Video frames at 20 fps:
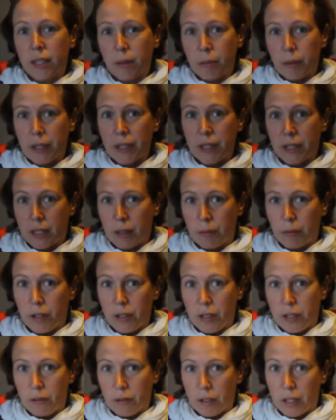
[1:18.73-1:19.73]
the pieces I'm going
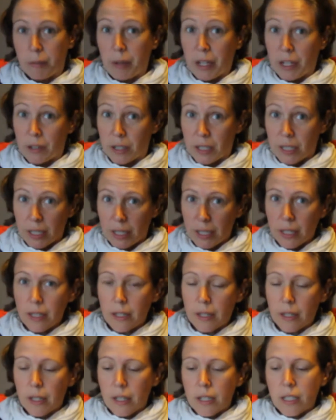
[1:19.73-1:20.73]
to do on my
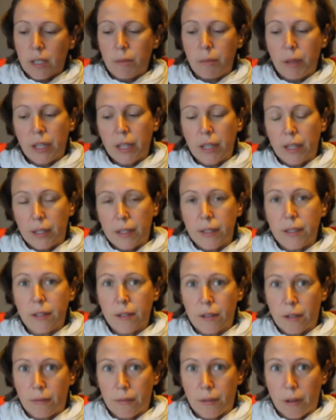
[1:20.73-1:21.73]
critique to make it
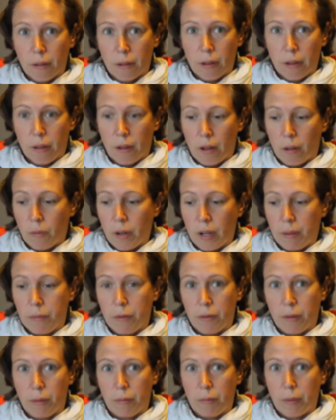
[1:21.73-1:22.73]
easier to follow along when I'm
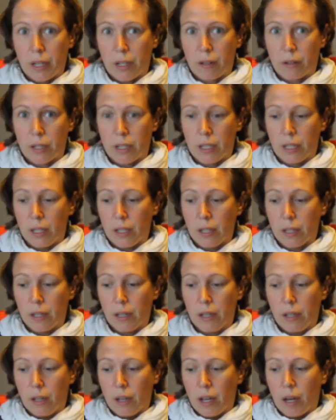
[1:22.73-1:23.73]
doing my critique.
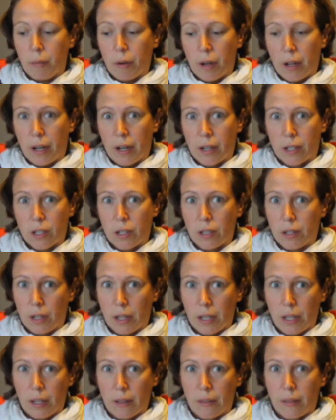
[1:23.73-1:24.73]
I'm not actually
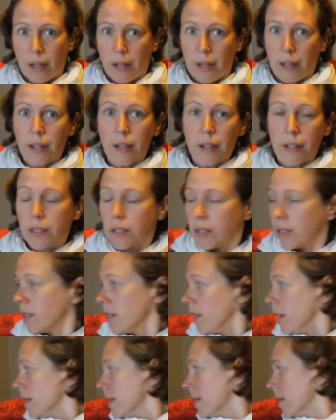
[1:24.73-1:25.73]
going to hand that in, it's just
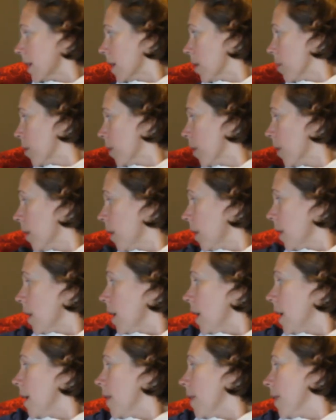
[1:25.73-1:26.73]
a sample.
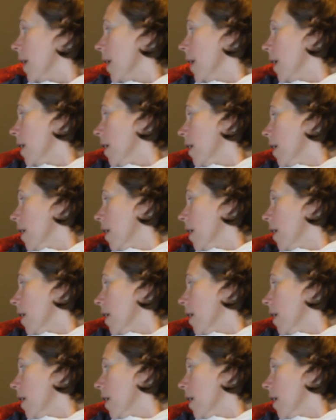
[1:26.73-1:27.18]
And then